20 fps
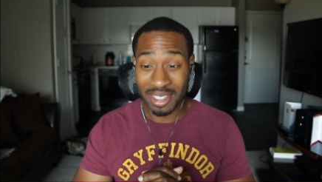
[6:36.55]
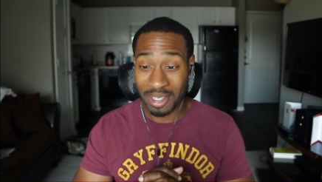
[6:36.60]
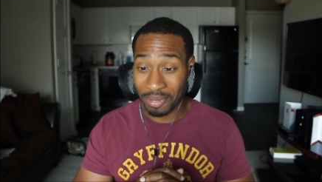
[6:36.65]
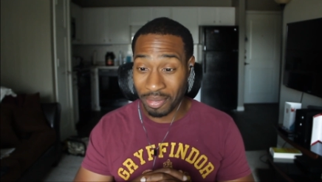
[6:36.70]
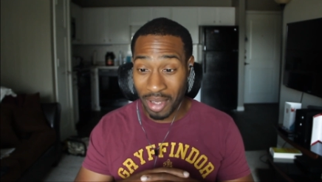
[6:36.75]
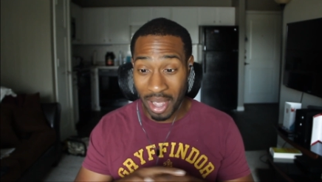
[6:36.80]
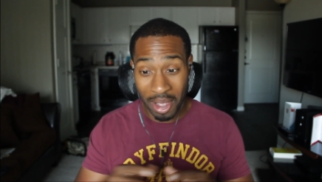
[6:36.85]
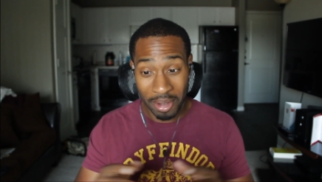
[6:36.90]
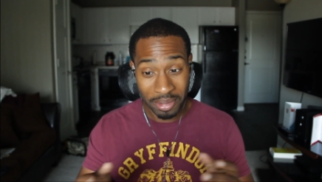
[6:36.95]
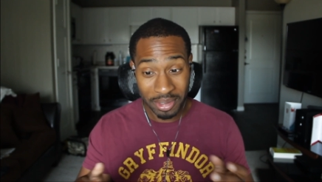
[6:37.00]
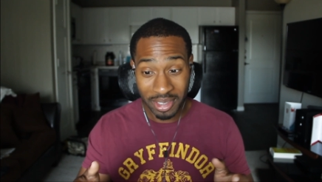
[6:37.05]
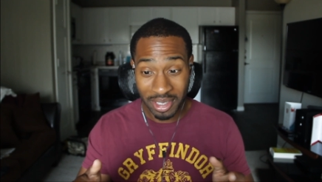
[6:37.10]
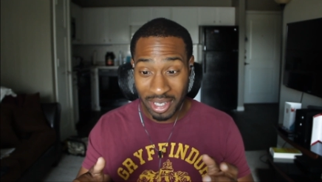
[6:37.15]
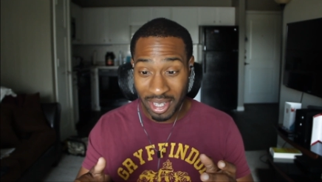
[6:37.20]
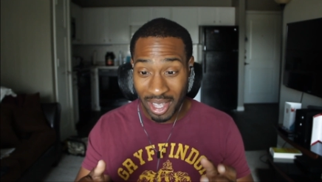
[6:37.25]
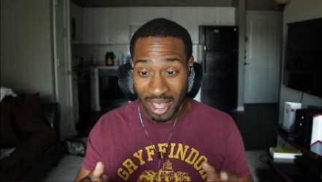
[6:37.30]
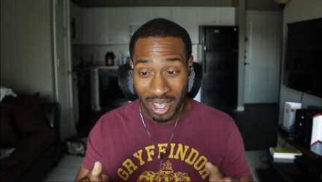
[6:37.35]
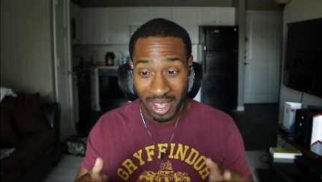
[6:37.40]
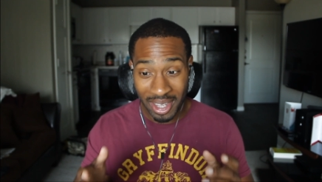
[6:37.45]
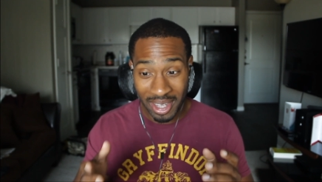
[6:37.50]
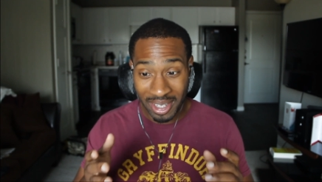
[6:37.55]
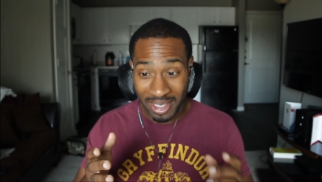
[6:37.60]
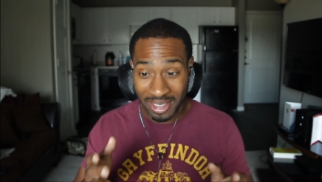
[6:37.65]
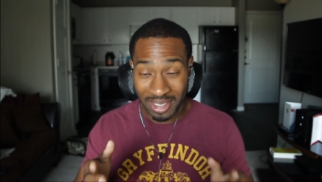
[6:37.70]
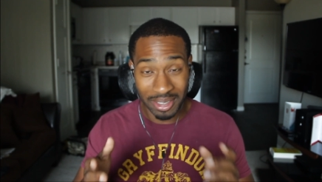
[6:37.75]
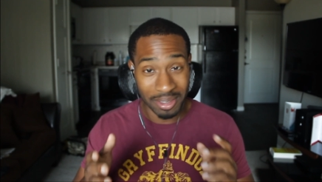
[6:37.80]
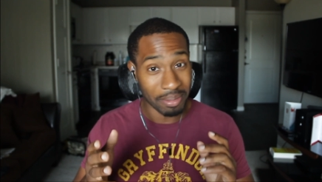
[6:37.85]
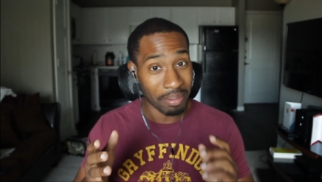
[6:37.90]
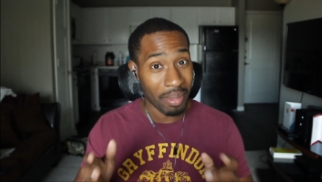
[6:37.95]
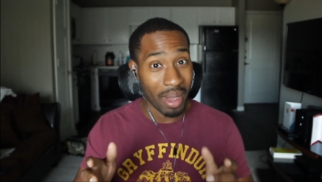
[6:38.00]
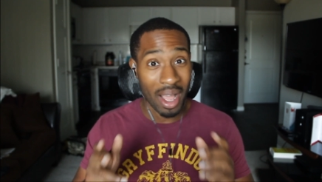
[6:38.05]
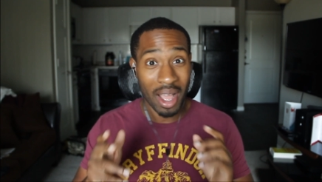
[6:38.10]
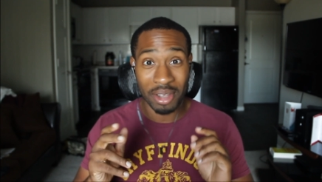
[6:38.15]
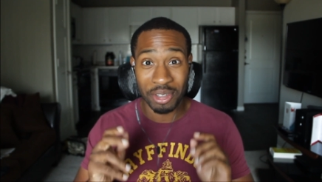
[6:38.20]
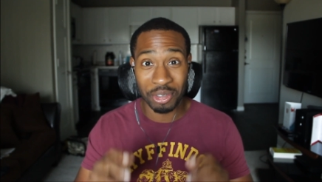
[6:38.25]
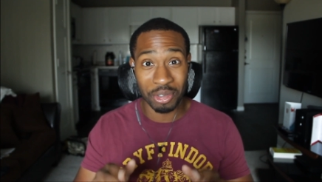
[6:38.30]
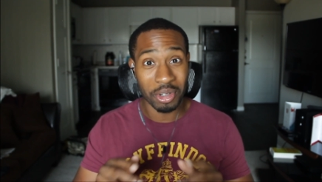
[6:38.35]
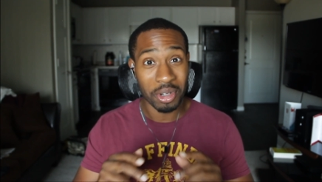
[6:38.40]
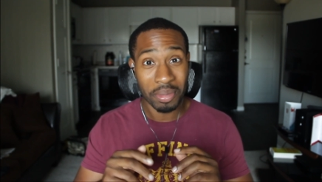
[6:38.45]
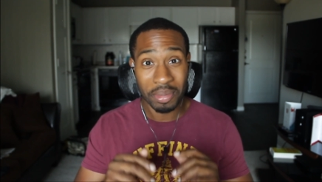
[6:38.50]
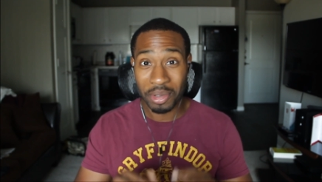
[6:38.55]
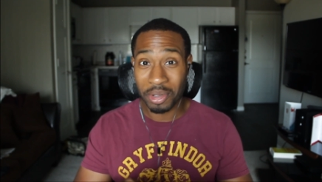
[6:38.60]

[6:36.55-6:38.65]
If I was her age and my drum